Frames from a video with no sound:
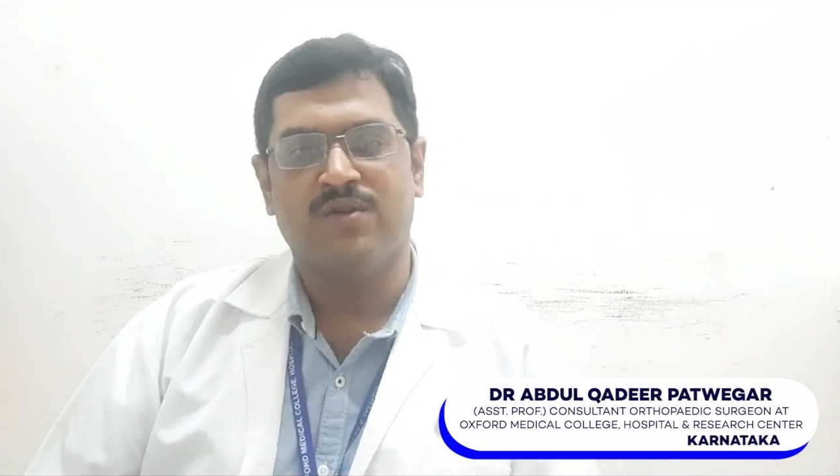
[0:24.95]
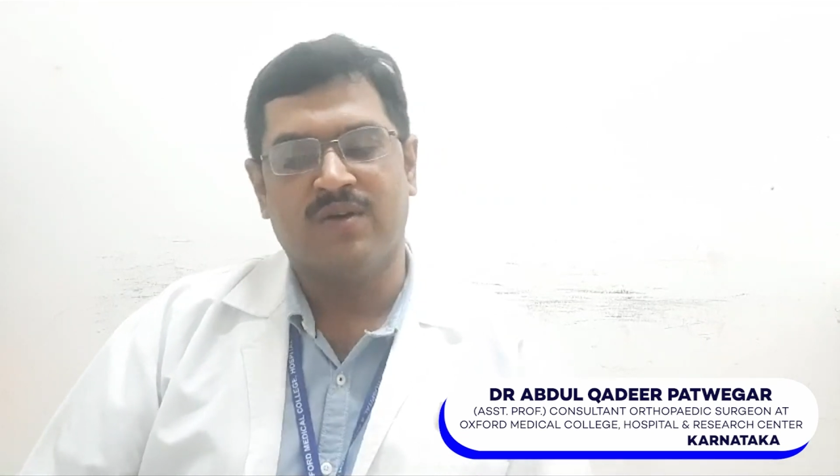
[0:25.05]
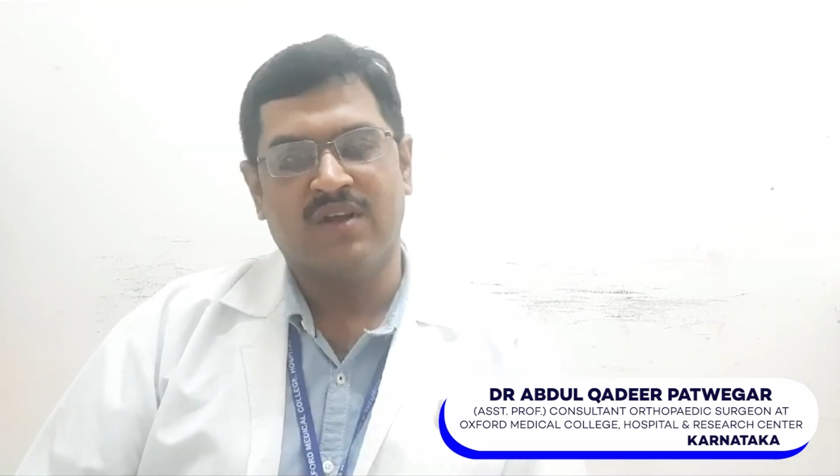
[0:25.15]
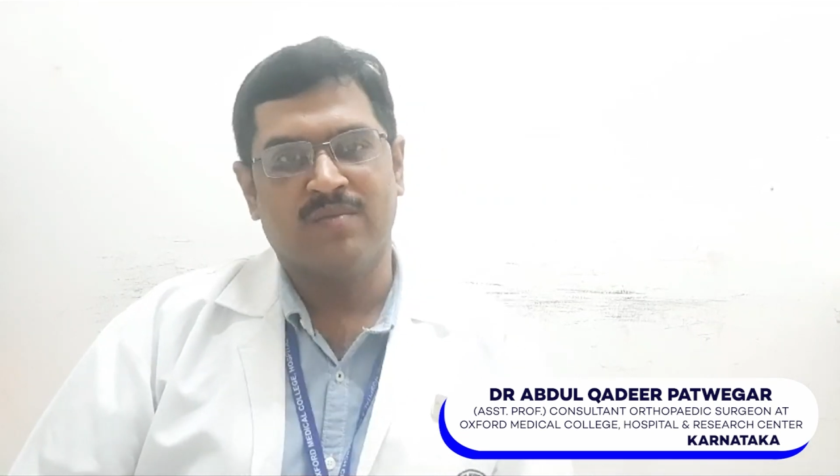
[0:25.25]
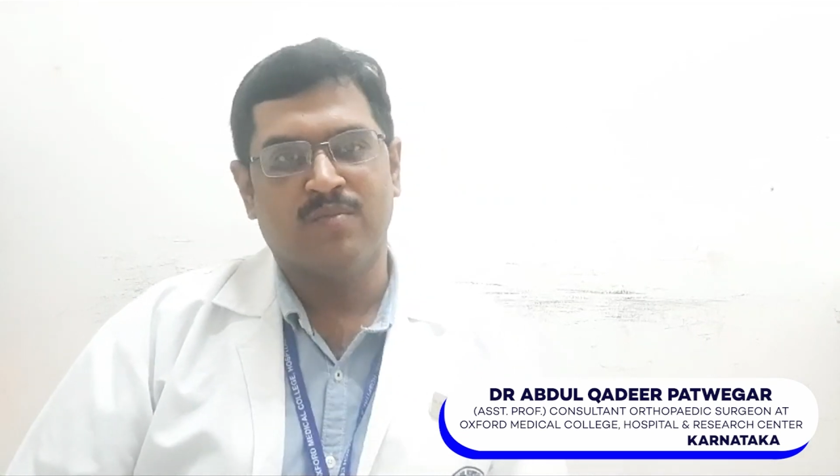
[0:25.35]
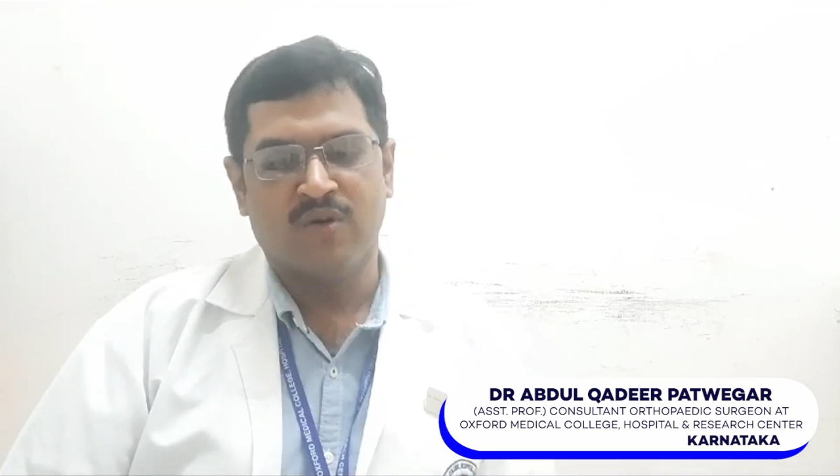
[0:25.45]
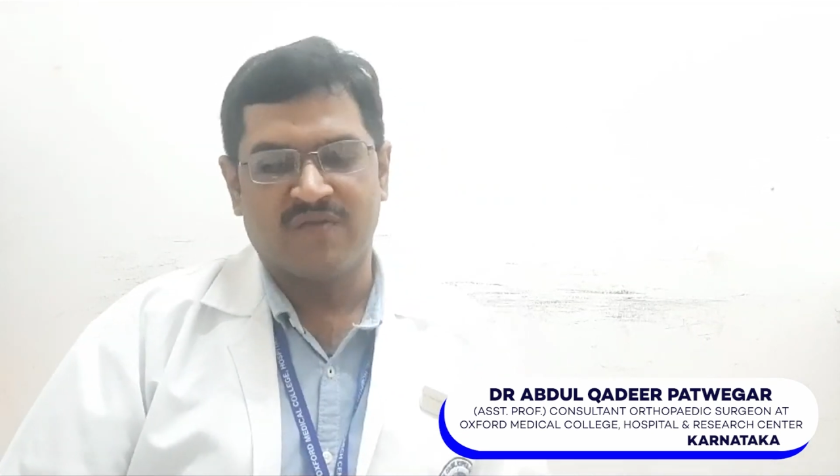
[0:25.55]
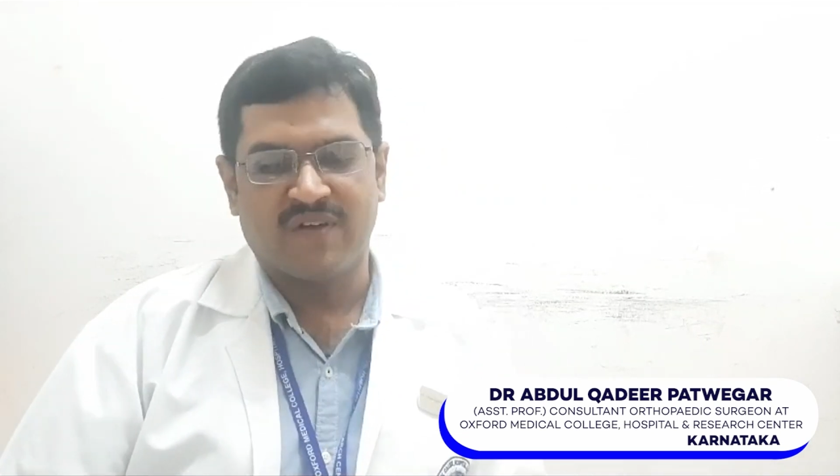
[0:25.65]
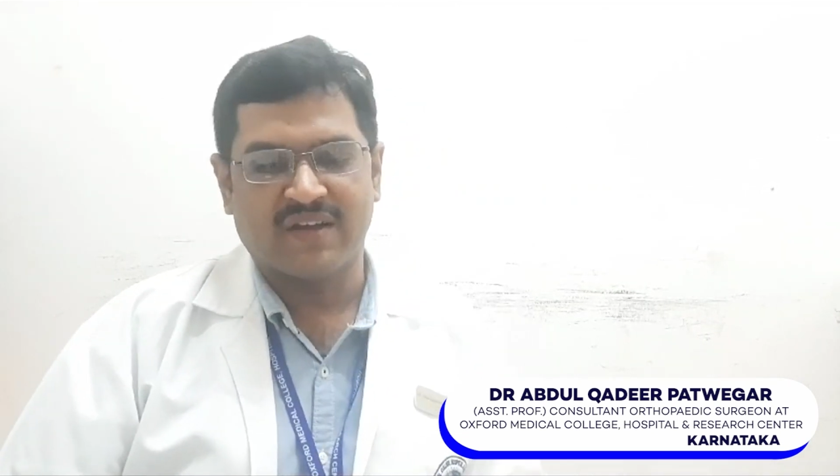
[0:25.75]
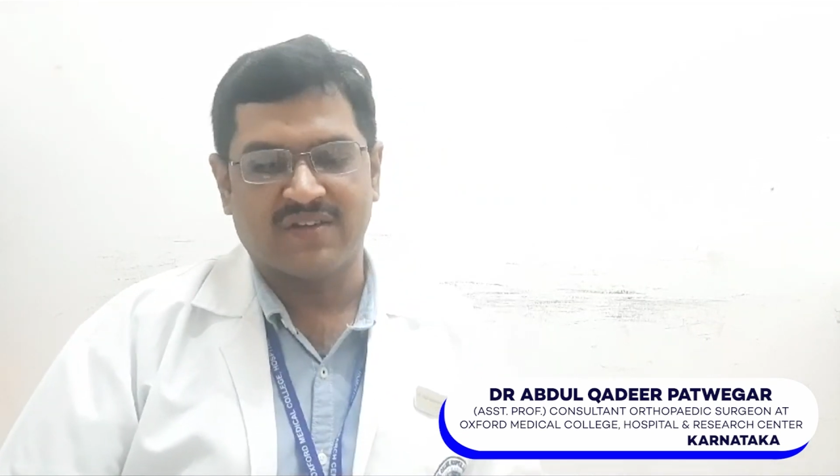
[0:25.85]
during bone
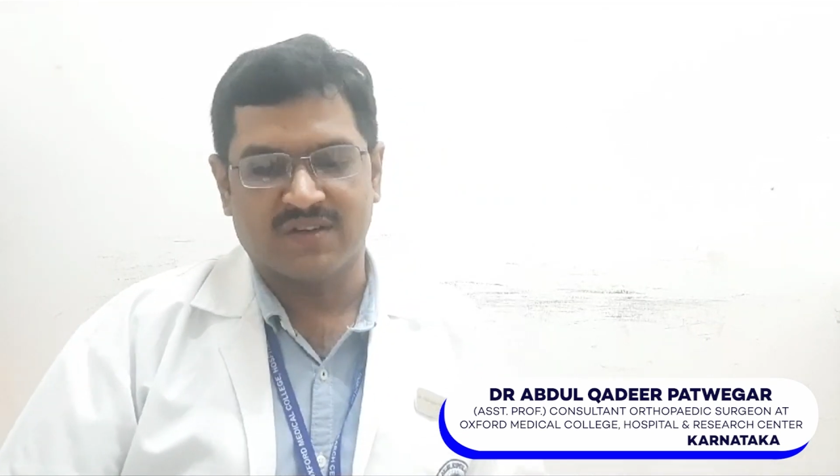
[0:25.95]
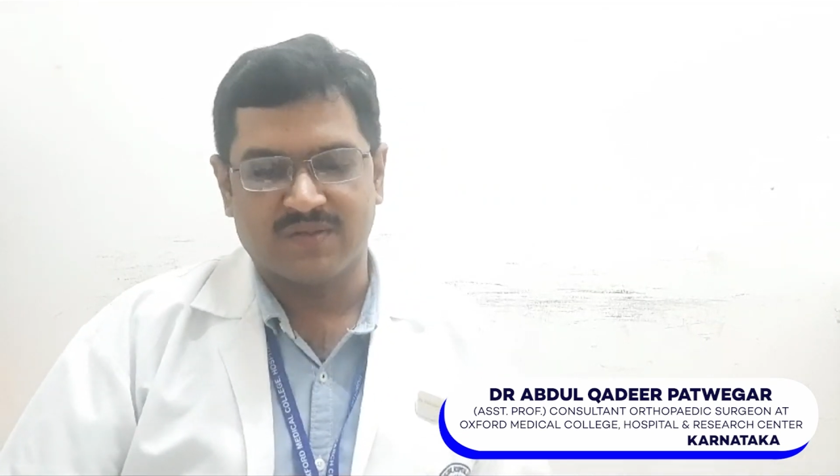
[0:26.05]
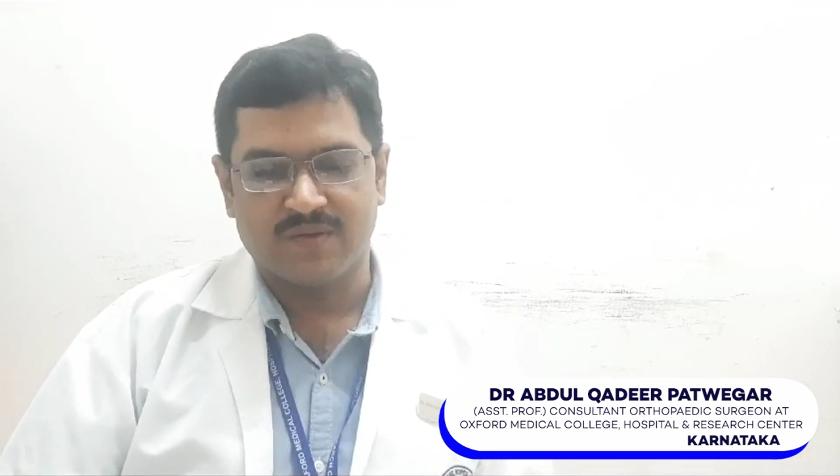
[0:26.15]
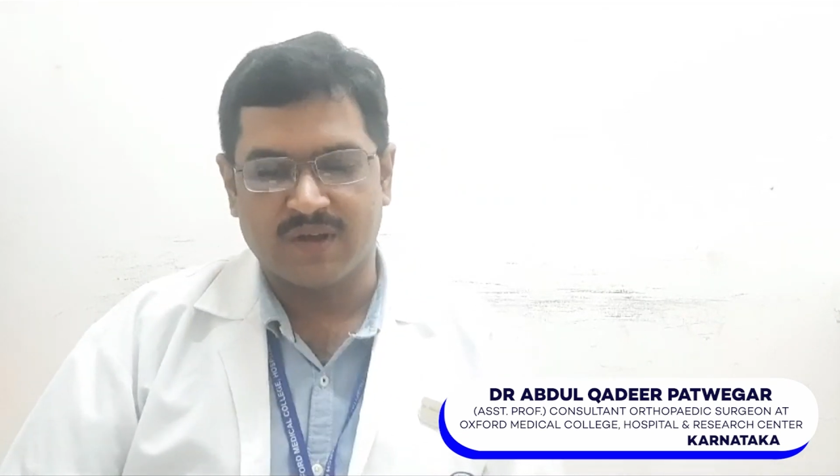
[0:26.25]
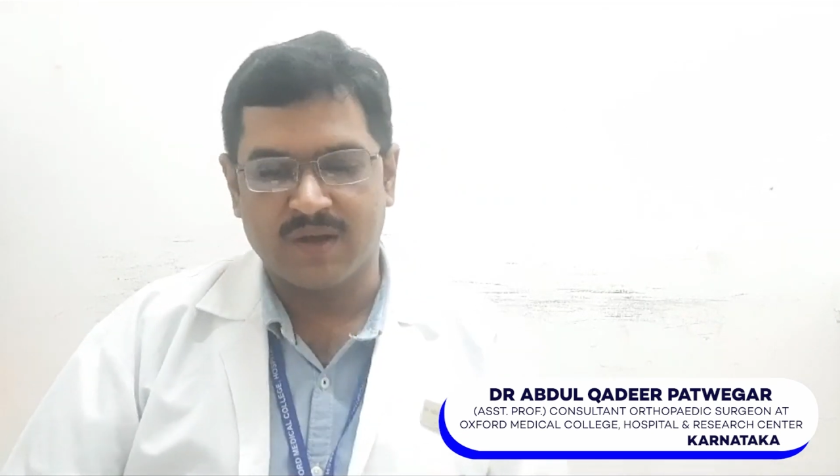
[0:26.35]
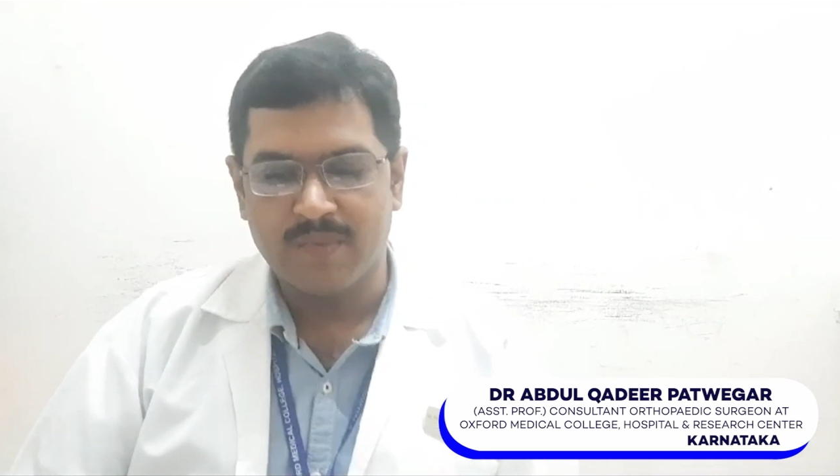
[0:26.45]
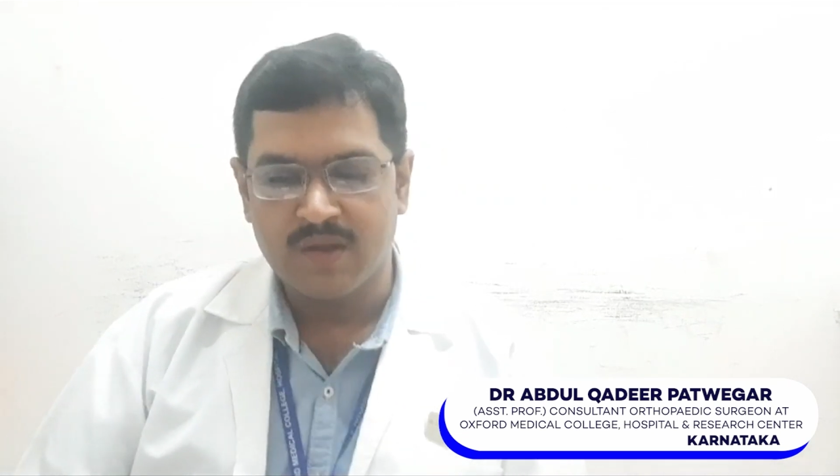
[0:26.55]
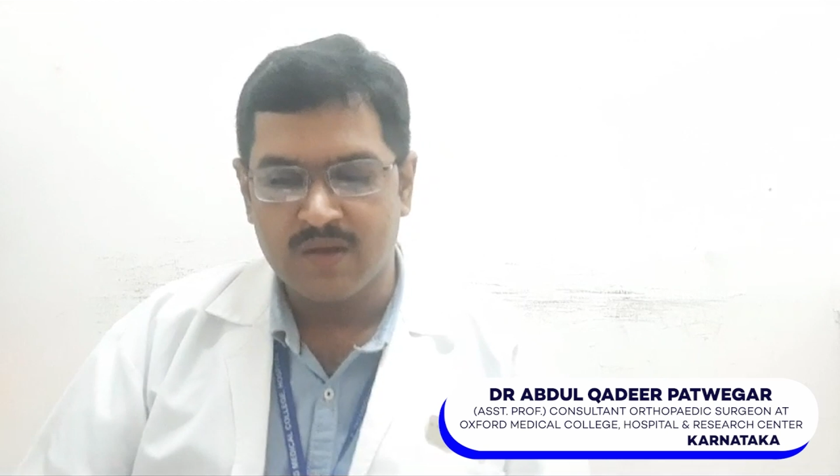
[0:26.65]
fractures. Okay.